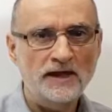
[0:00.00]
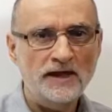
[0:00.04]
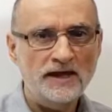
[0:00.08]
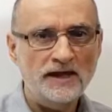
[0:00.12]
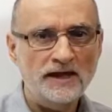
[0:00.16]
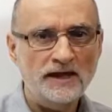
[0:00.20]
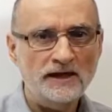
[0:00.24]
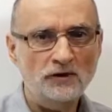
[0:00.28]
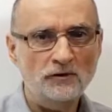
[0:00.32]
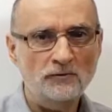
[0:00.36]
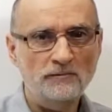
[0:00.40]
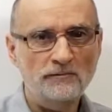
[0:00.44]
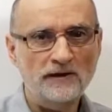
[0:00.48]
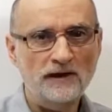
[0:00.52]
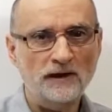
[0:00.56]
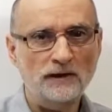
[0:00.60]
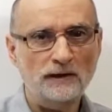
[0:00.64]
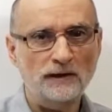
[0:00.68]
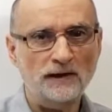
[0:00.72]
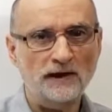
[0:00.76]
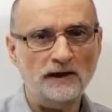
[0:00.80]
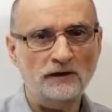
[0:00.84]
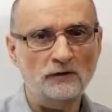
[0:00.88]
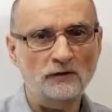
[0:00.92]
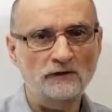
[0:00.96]
In obese
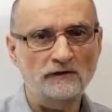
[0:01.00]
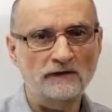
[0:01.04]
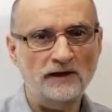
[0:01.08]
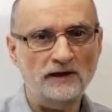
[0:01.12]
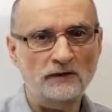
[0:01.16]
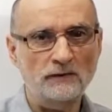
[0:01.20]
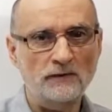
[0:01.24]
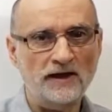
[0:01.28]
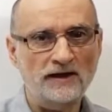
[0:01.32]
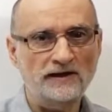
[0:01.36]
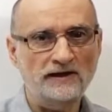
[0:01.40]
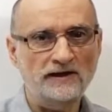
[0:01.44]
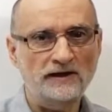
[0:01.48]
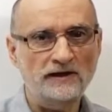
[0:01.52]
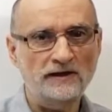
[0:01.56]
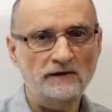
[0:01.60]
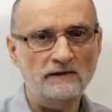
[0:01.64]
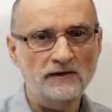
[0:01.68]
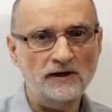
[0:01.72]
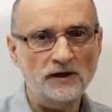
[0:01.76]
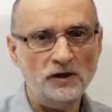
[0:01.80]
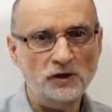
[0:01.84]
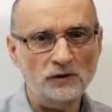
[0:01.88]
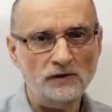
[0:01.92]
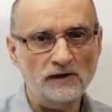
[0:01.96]
and overweight
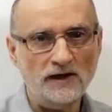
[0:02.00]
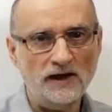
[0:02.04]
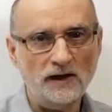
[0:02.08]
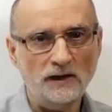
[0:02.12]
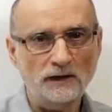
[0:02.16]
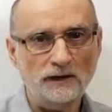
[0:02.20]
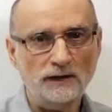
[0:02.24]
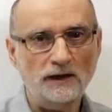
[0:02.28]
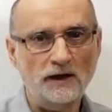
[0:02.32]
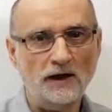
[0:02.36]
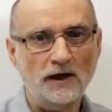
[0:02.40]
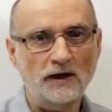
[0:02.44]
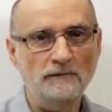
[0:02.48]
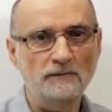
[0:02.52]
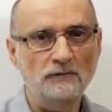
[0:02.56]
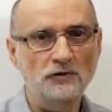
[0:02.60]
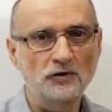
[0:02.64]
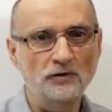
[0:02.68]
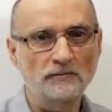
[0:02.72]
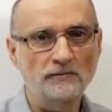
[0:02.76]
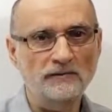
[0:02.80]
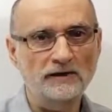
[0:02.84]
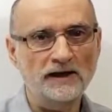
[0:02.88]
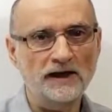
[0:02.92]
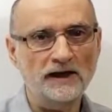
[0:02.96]
individuals,
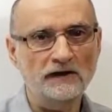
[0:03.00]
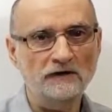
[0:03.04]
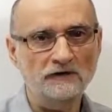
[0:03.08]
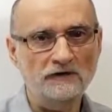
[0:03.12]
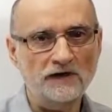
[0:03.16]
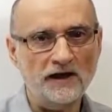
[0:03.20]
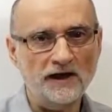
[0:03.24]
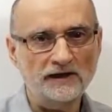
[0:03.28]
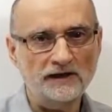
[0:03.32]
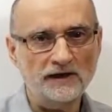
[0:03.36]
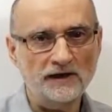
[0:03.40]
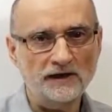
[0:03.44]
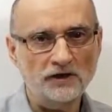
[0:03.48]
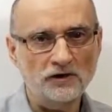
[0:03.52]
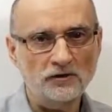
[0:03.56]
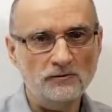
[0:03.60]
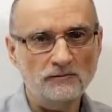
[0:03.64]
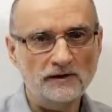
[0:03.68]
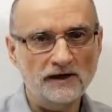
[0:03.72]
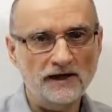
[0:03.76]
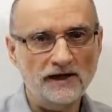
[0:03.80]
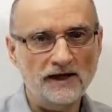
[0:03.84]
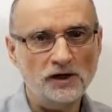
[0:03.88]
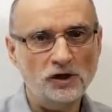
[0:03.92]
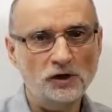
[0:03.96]
abdominal fat
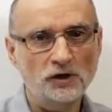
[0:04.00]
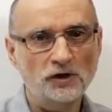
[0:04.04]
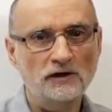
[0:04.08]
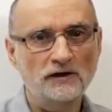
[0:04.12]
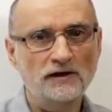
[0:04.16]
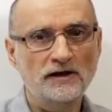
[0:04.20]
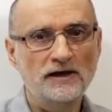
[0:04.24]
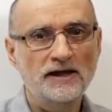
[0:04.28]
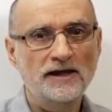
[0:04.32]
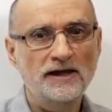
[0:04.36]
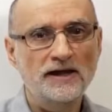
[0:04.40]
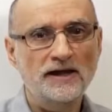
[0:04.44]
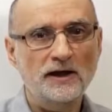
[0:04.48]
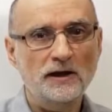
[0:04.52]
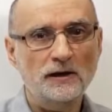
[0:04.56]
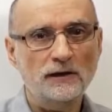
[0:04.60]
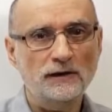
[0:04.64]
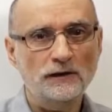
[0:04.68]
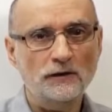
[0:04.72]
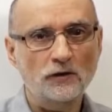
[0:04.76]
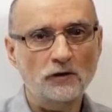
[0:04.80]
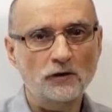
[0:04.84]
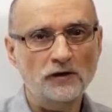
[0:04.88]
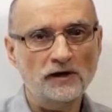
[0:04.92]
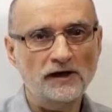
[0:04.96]
accumulation is
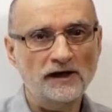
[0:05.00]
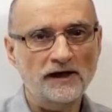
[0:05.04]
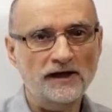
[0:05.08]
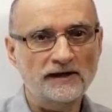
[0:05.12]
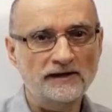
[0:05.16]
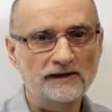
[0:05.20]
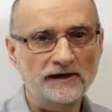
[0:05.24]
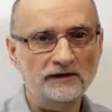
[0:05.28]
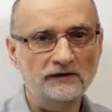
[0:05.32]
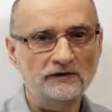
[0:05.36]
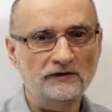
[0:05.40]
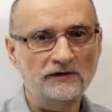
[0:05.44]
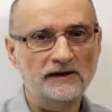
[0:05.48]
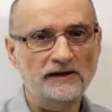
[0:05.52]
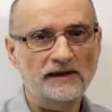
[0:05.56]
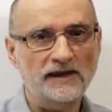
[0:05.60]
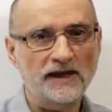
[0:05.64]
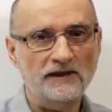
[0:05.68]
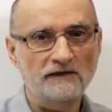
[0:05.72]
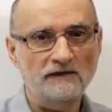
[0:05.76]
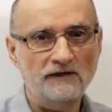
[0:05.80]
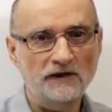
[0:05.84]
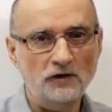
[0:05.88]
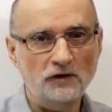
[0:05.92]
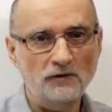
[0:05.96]
correlated to the
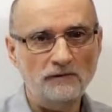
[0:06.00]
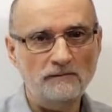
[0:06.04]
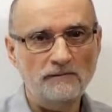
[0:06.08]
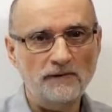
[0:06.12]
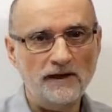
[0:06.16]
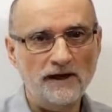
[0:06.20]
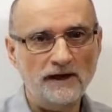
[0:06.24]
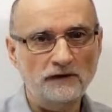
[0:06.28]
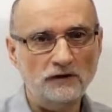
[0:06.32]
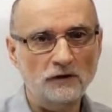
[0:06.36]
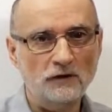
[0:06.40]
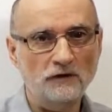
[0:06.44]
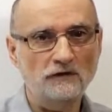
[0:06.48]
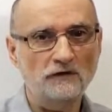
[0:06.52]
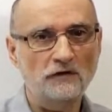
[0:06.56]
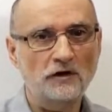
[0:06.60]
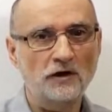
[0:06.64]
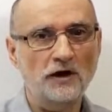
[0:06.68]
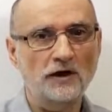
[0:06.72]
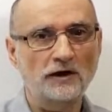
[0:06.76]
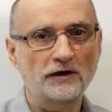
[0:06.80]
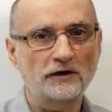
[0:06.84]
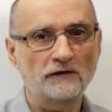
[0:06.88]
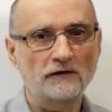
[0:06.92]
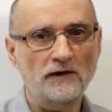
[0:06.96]
development of
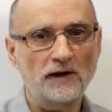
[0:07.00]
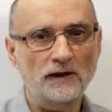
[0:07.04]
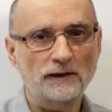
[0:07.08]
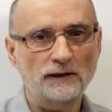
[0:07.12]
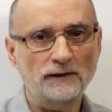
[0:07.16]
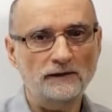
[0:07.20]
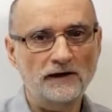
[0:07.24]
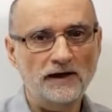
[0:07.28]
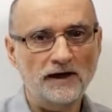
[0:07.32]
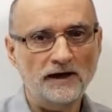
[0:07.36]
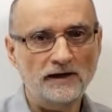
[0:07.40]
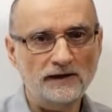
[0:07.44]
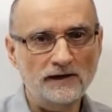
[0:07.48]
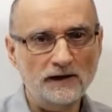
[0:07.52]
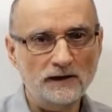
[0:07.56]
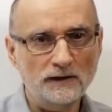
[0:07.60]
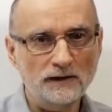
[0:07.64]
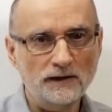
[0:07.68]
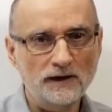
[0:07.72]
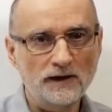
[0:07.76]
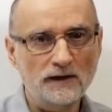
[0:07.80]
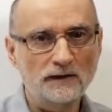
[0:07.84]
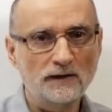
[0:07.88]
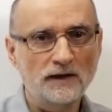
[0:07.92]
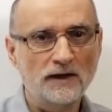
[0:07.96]
cardiovascular
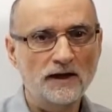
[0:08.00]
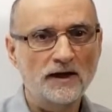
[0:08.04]
disease,